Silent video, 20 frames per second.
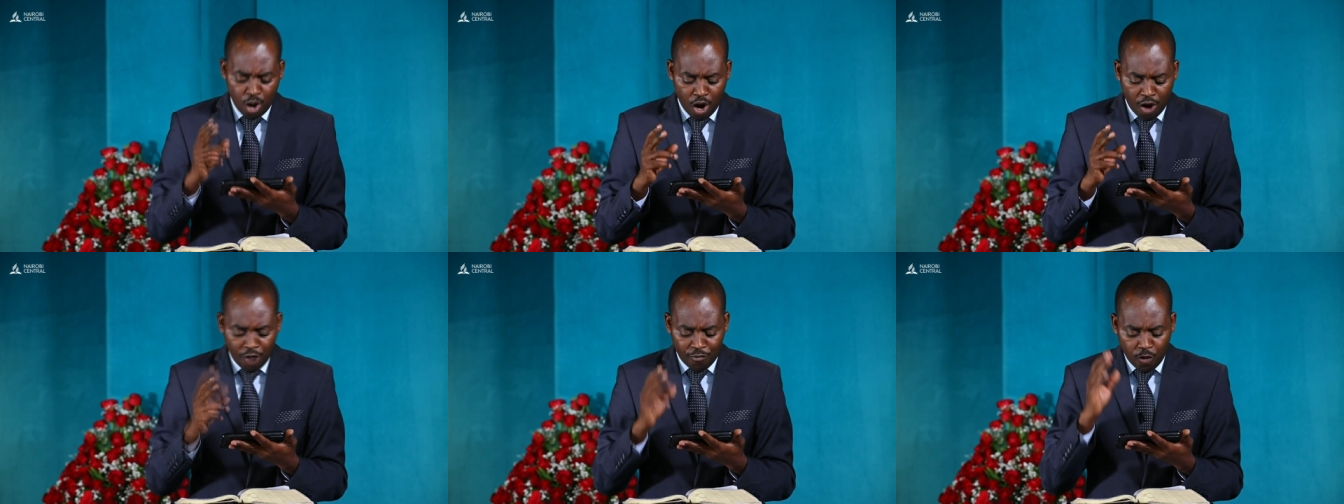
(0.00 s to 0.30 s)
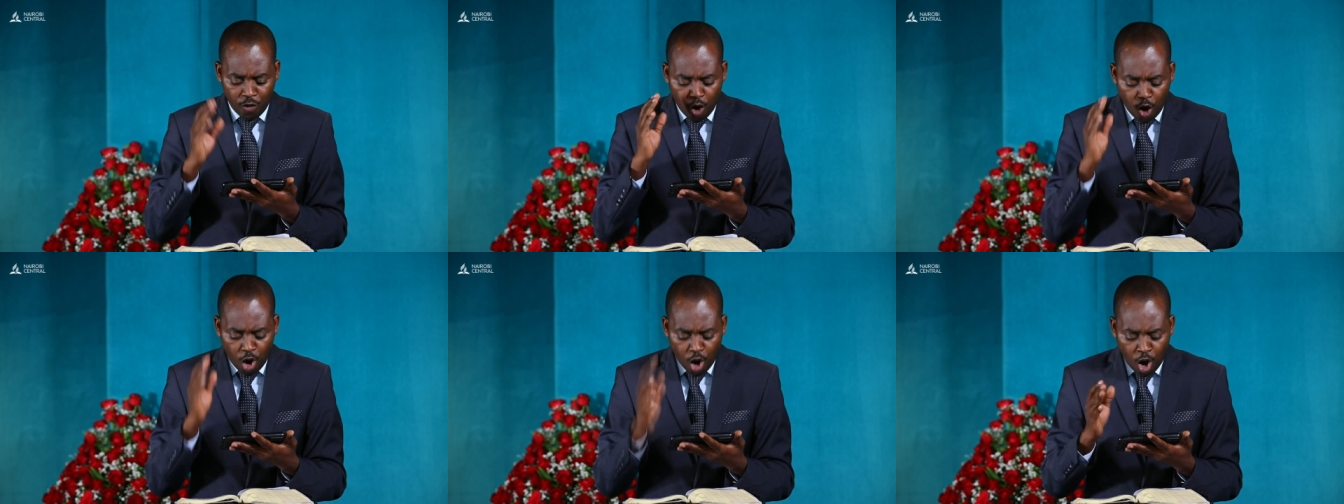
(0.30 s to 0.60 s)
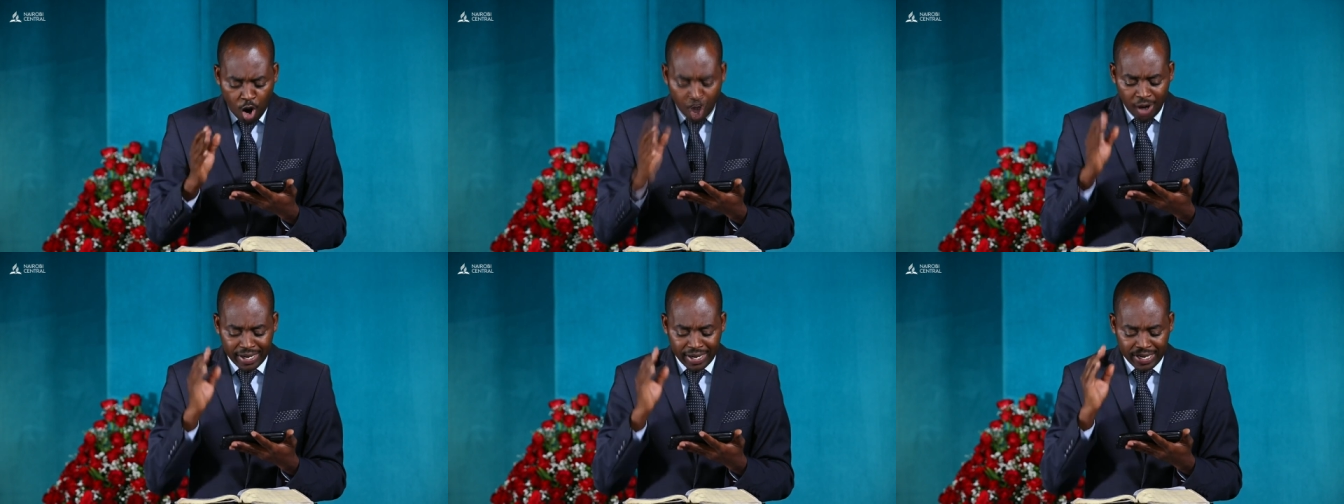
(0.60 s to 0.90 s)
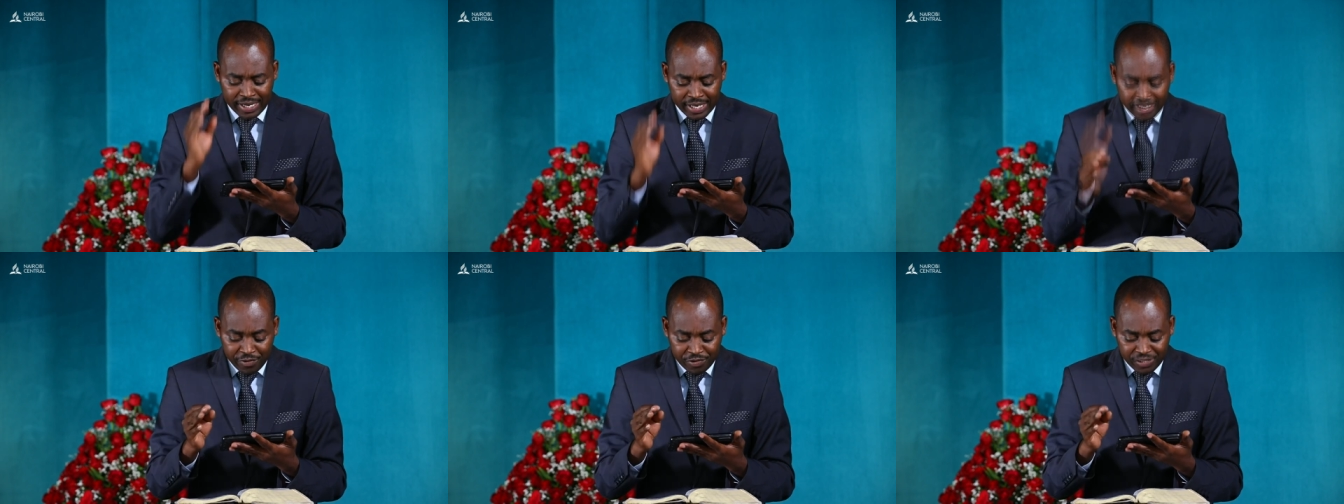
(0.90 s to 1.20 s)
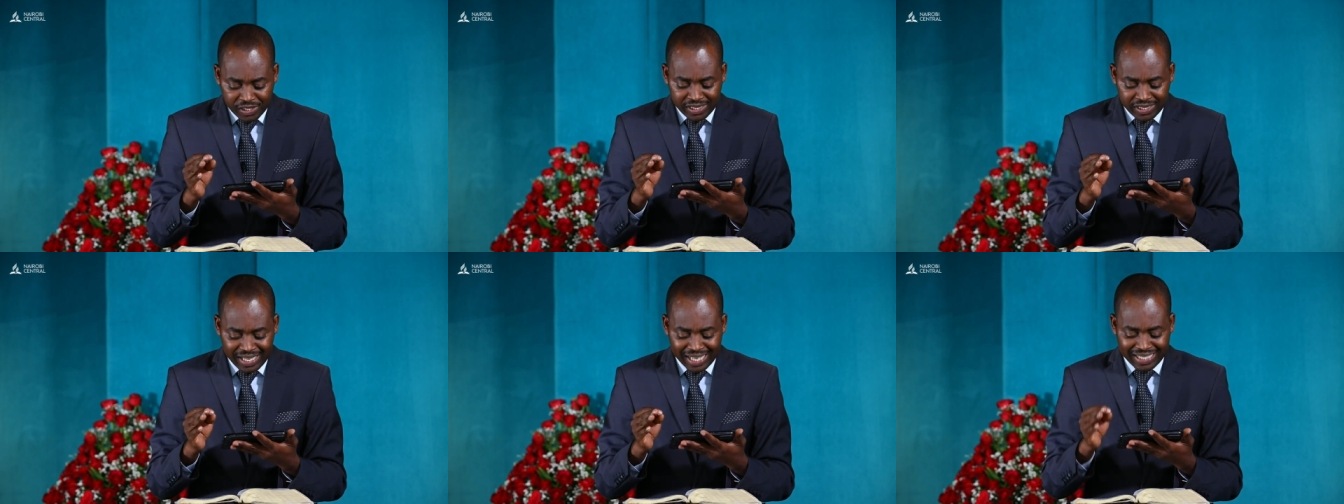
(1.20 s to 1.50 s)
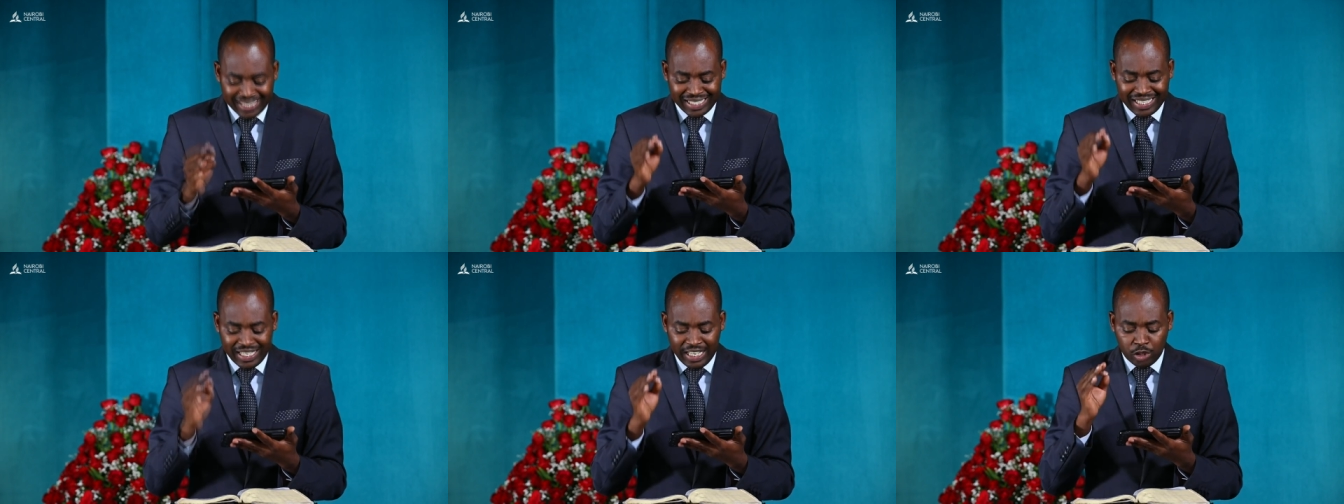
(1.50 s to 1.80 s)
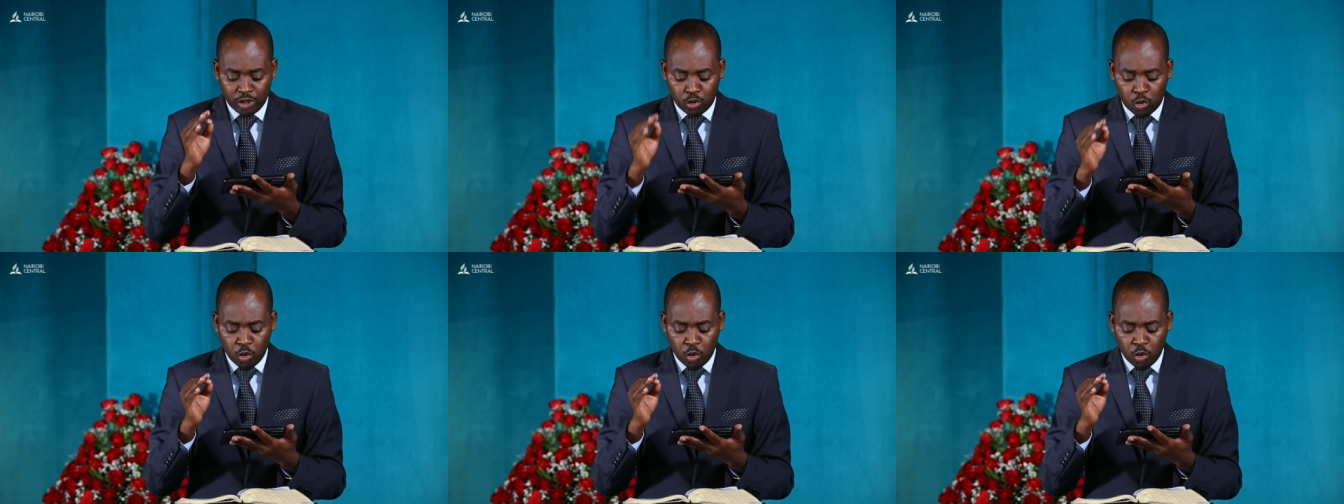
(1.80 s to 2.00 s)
of all gifts that he